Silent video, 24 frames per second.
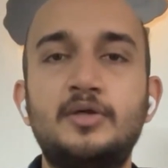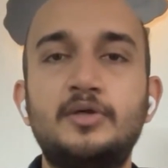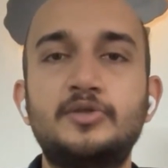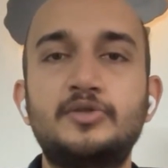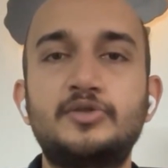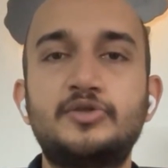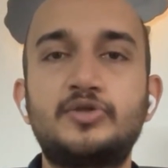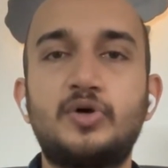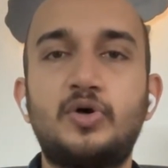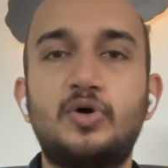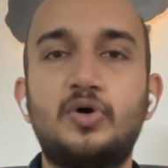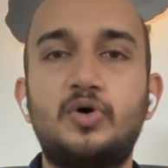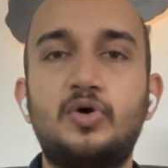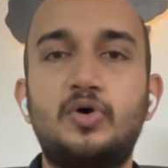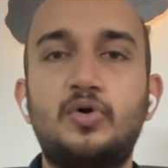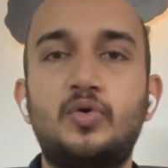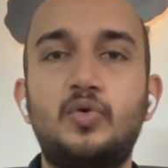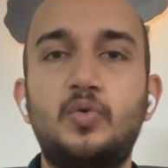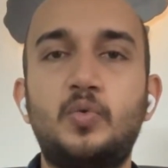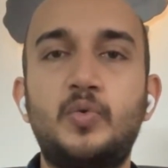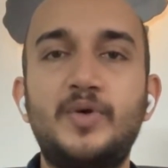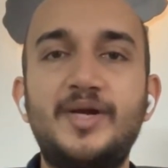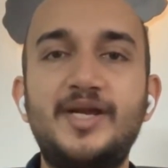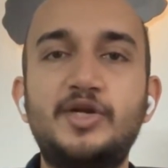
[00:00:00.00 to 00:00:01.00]
So
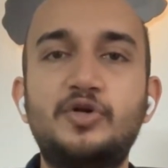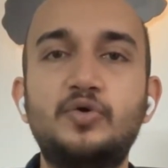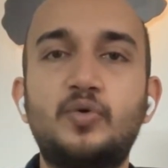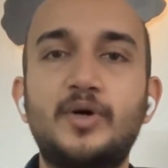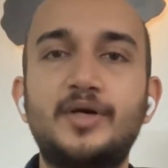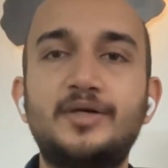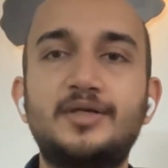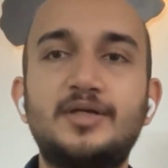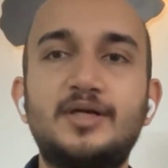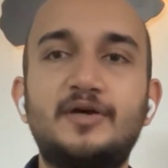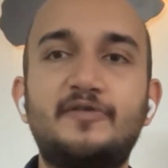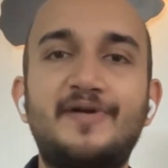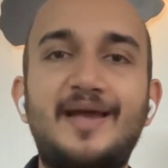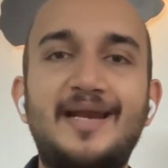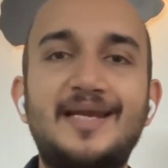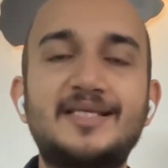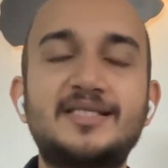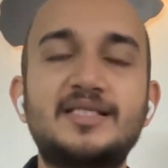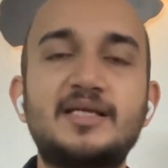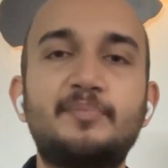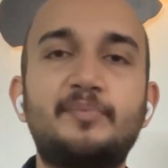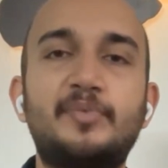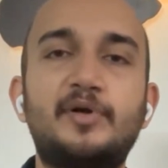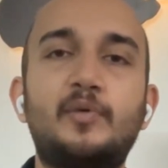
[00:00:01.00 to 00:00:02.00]
we do it in a very
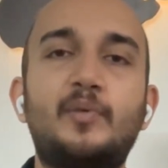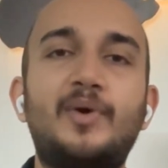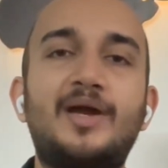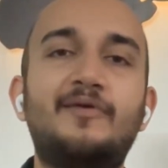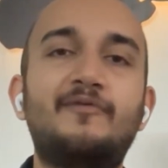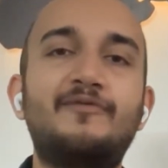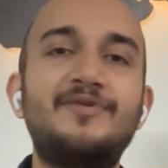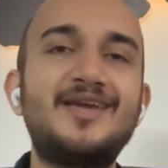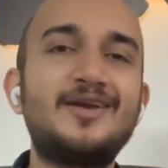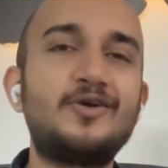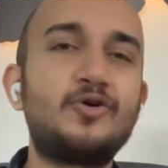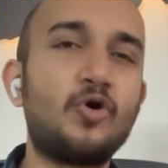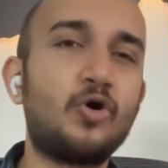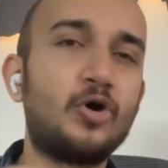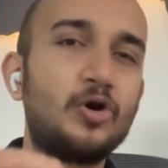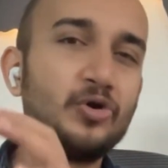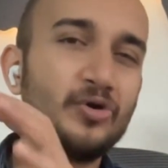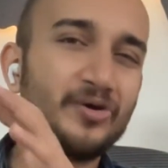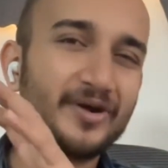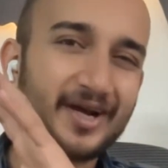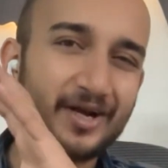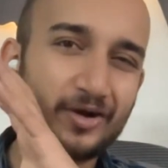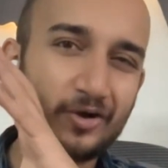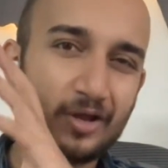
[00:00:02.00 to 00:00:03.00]
simple way. We go
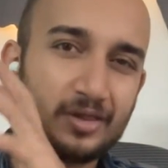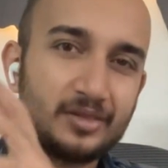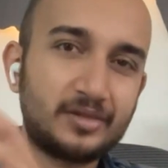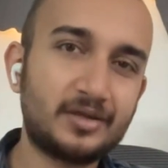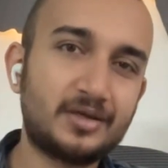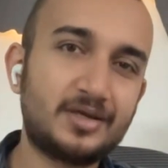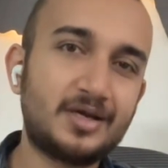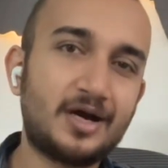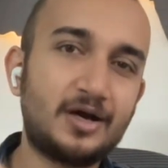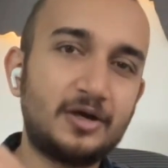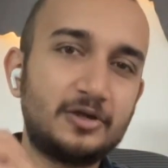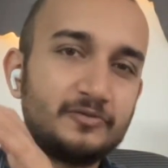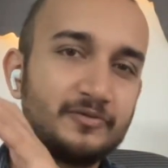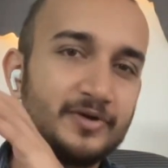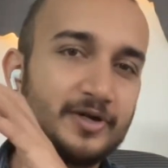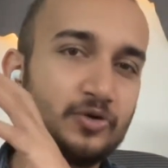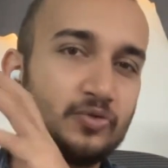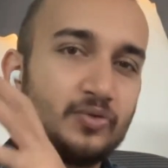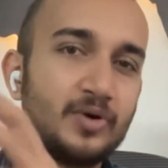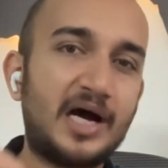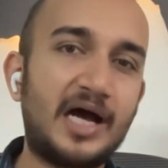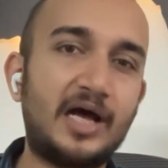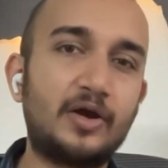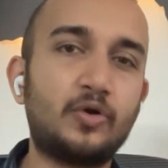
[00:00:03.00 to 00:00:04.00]
look at all the DAOs, we
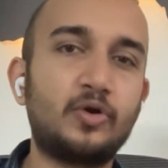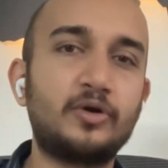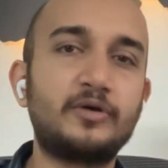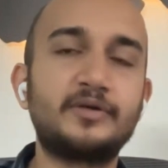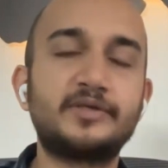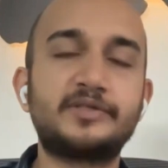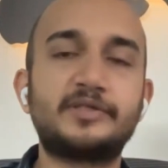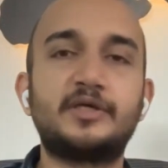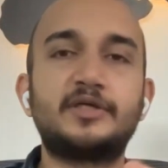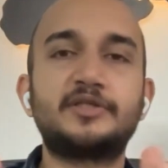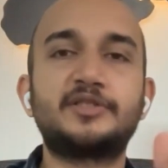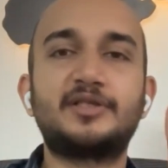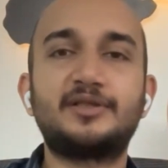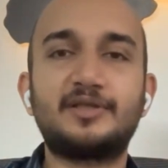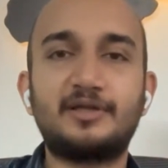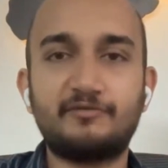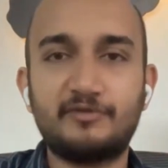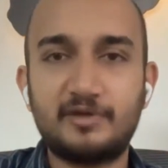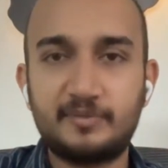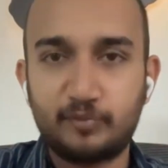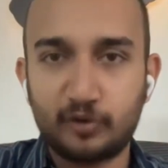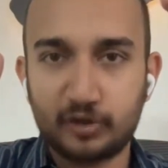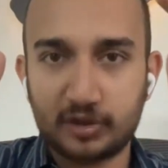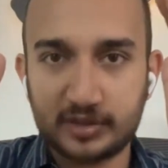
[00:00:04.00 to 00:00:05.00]
do our own research, and then
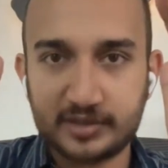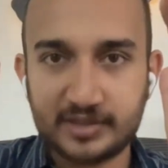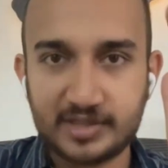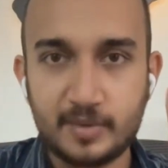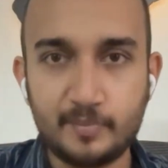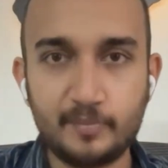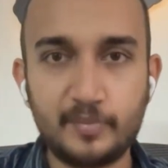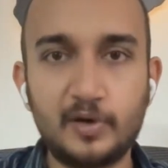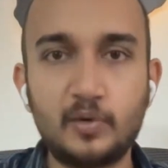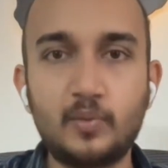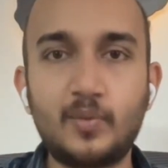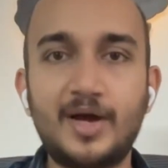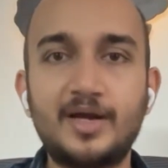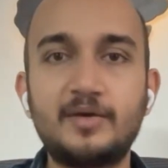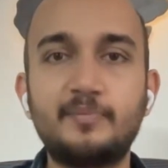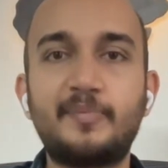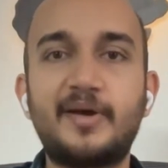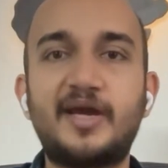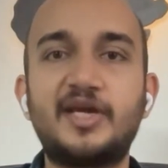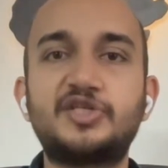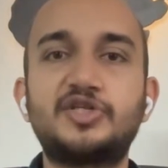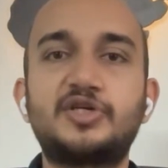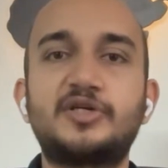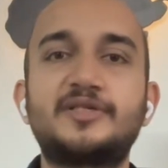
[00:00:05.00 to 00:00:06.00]
we put a simple
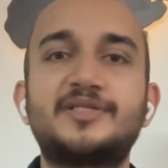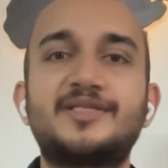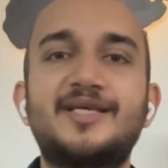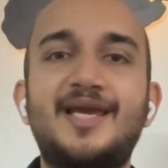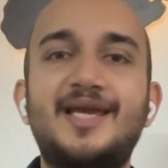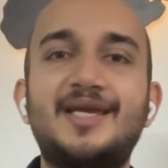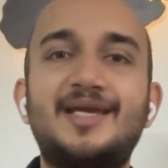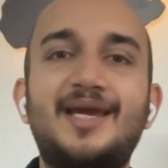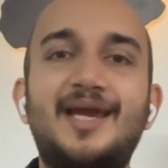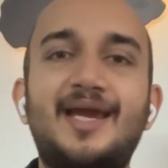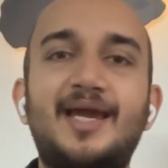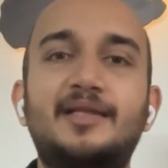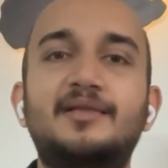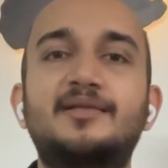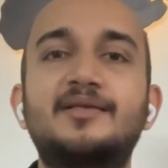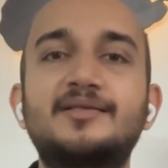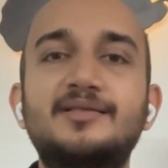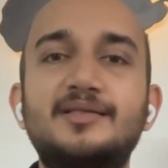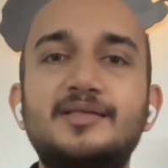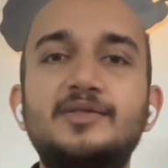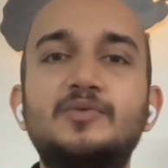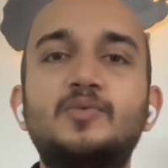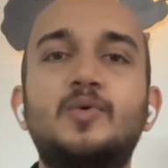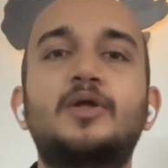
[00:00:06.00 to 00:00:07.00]
one pager saying, hey,
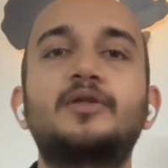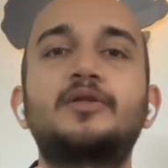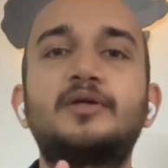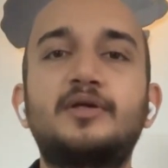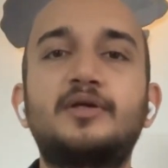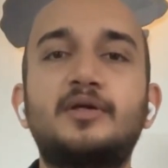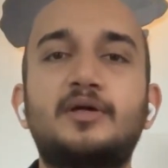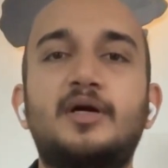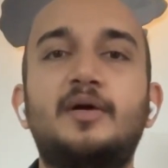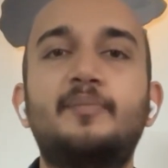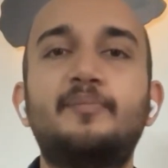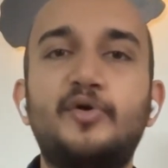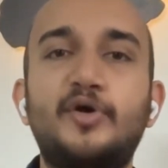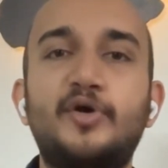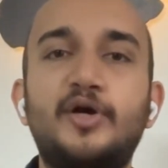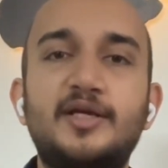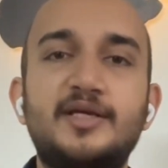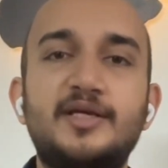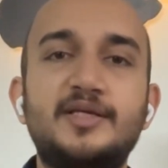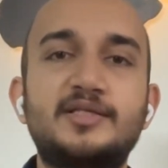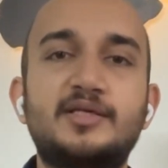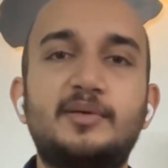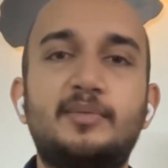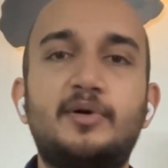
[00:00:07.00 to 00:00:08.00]
this is what the
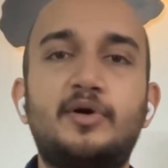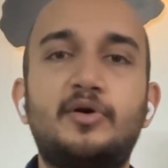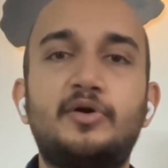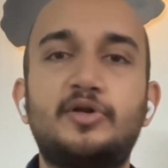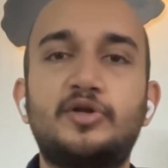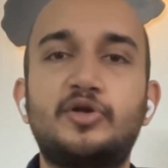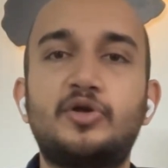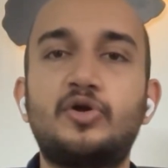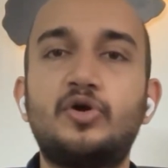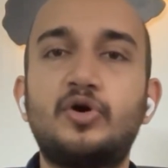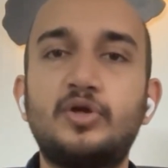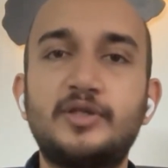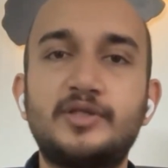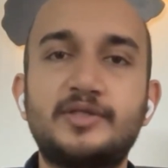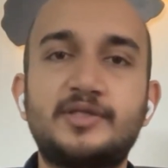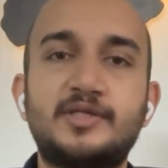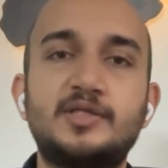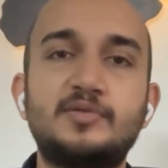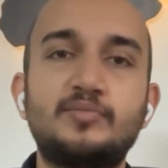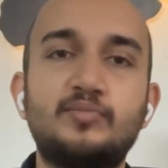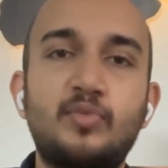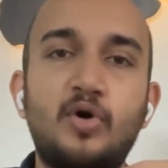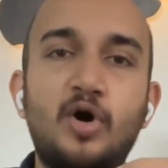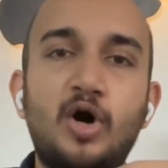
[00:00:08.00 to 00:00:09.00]
community is about. You know, this
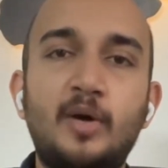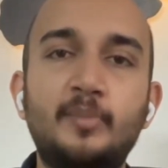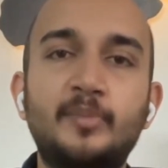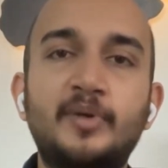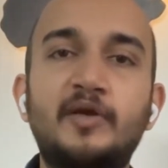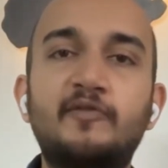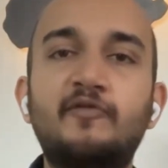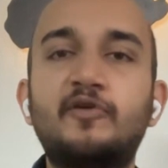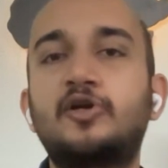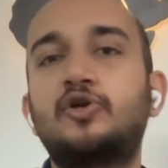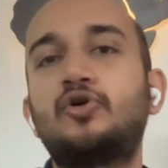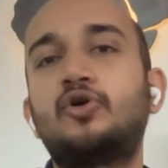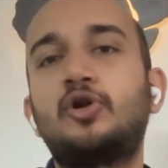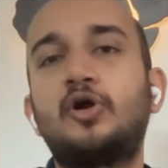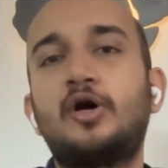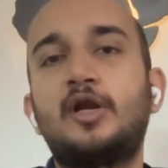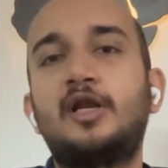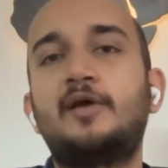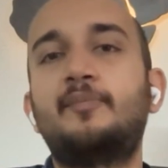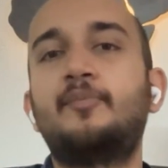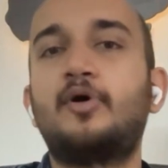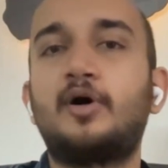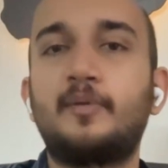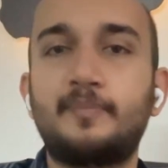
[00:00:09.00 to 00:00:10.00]
is mom giving you
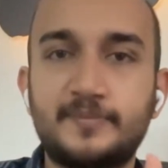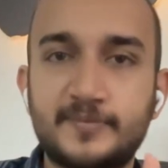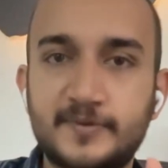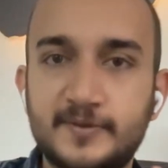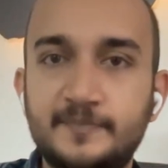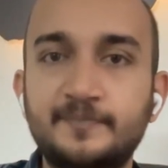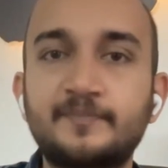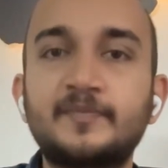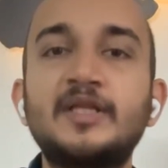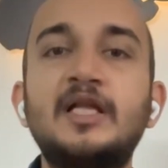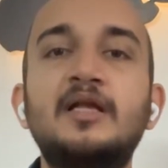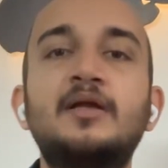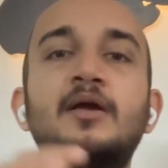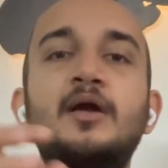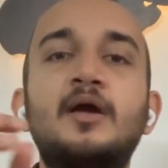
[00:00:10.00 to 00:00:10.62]
lollipops.